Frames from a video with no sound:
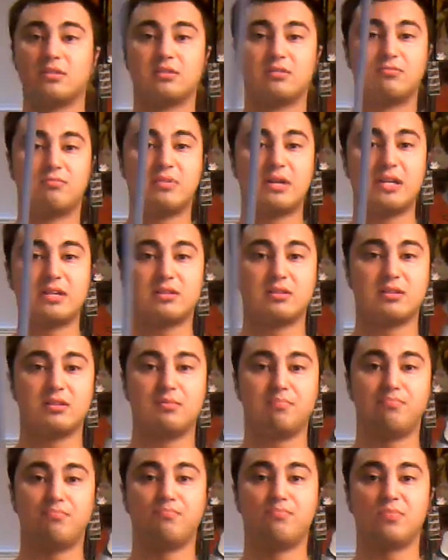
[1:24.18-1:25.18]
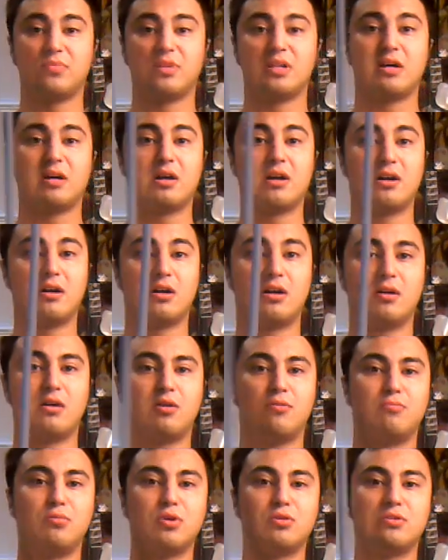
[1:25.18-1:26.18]
like a
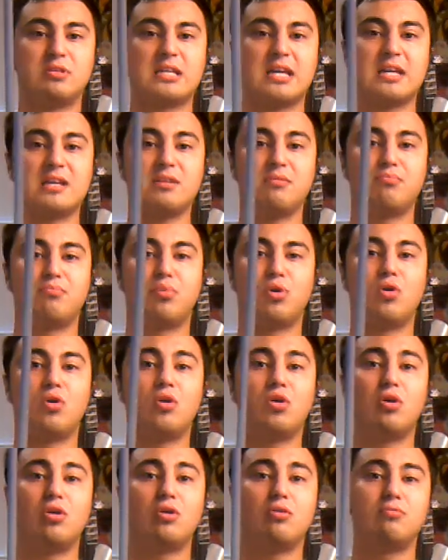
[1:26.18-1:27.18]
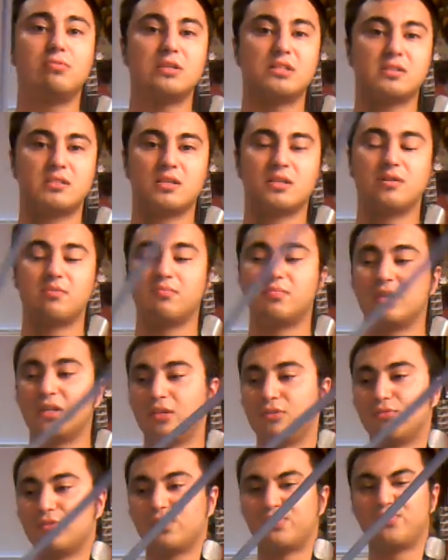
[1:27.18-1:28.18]
rotating pole with some
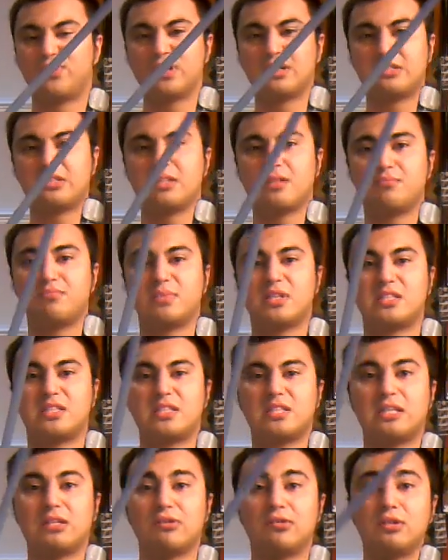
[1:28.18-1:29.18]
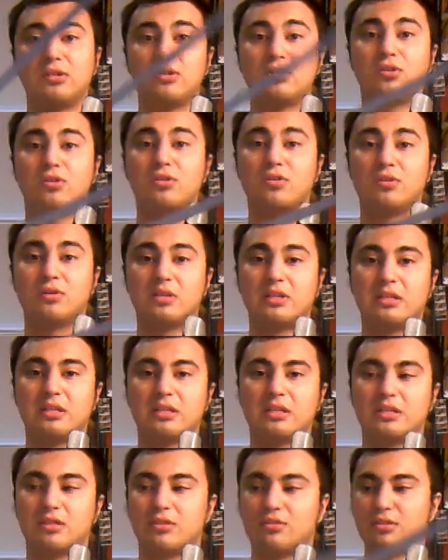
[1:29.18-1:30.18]
reflective material.
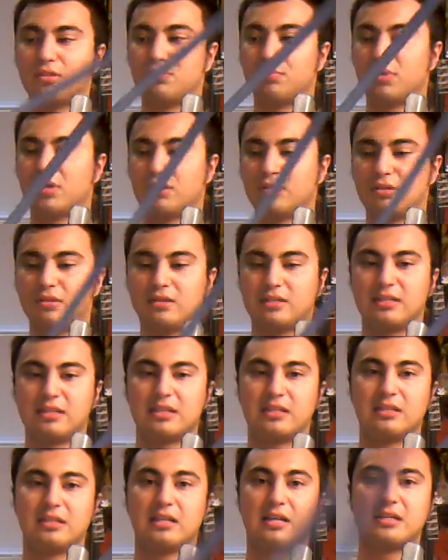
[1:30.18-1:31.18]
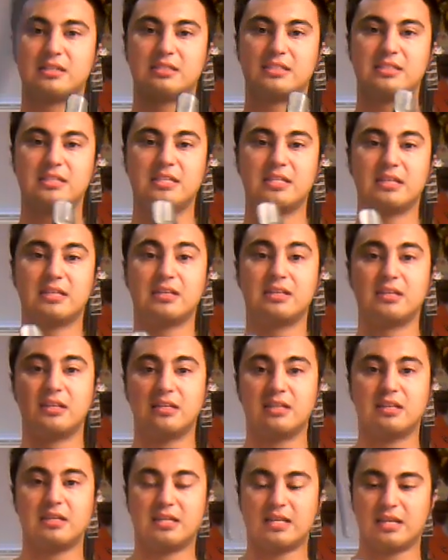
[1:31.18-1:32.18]
No, you probably gonna not see it.
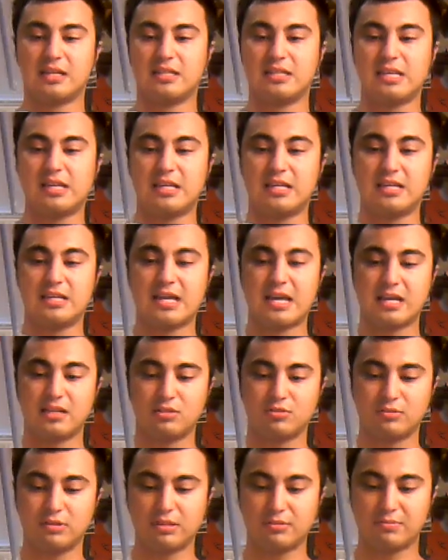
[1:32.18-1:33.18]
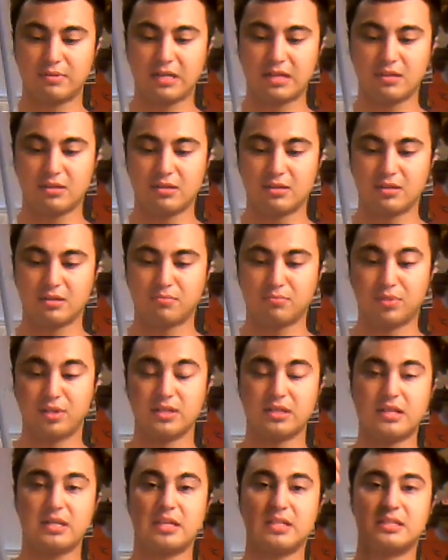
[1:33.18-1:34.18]
And they actually like put
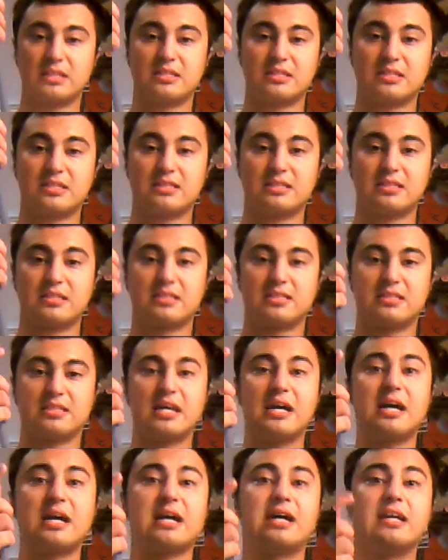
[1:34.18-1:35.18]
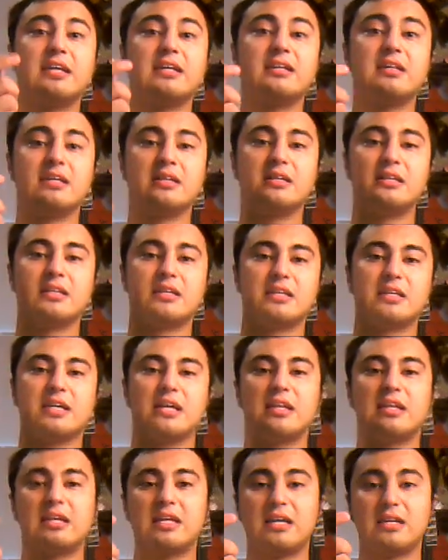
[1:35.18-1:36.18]
it inside,
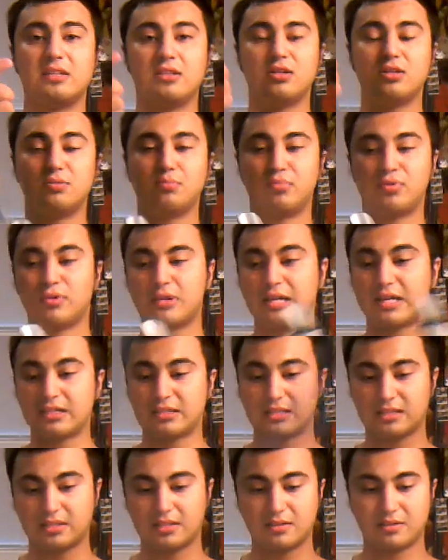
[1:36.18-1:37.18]
and then you press